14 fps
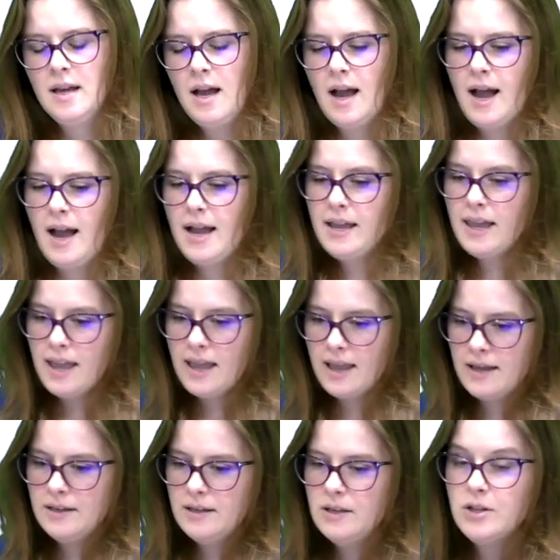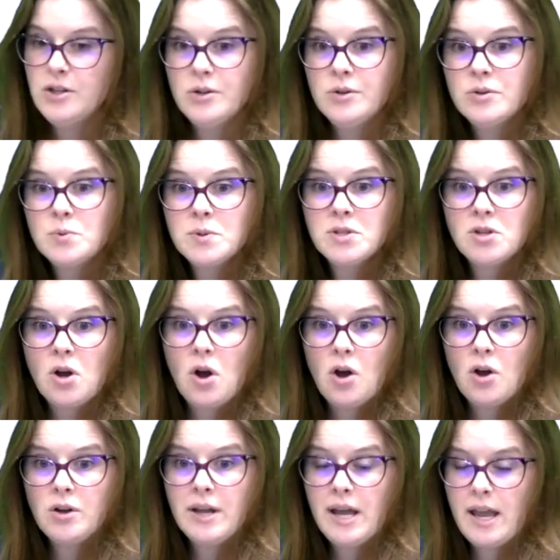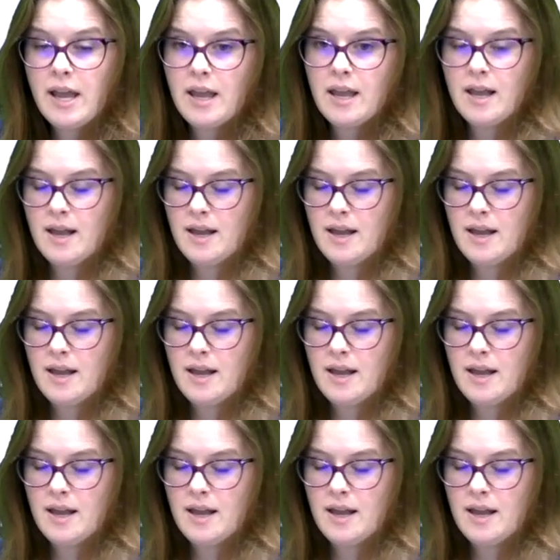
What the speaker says: I can use what's called a